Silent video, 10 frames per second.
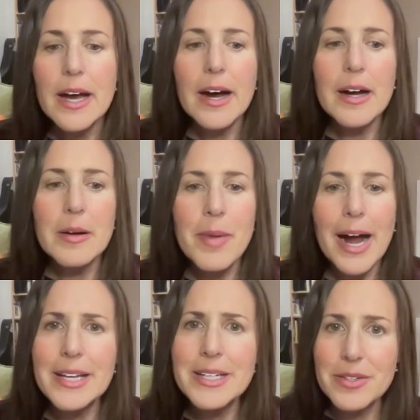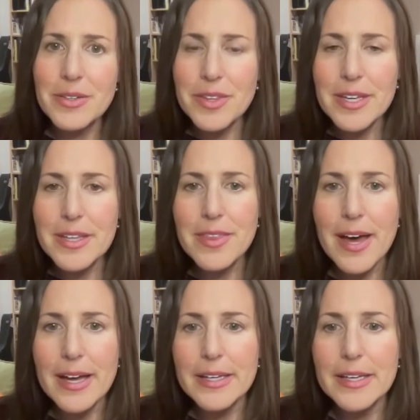I do think
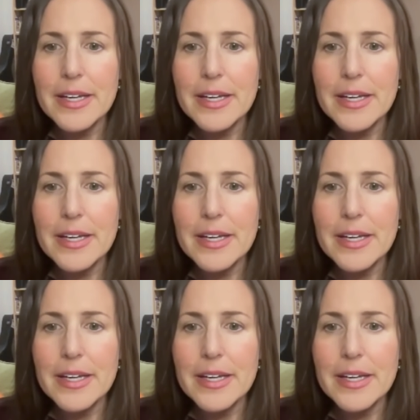that